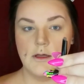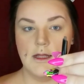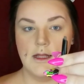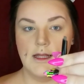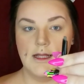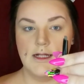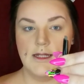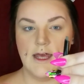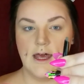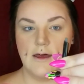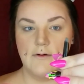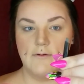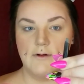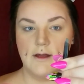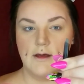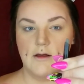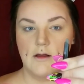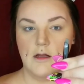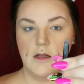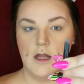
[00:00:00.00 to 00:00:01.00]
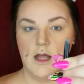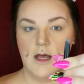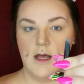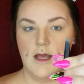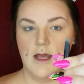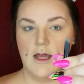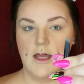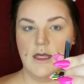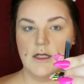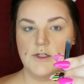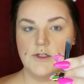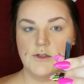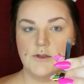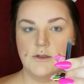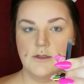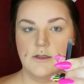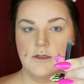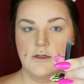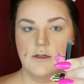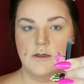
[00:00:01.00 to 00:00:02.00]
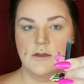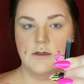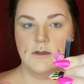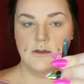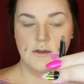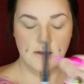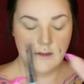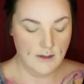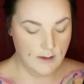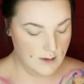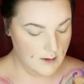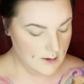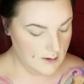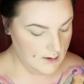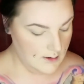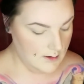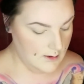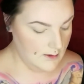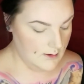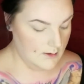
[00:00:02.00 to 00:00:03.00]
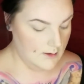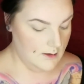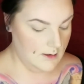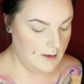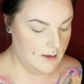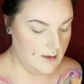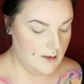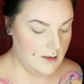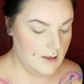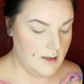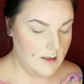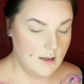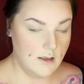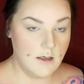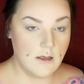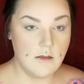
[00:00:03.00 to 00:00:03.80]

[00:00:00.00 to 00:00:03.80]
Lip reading: I like to have it out a lot, actually. And then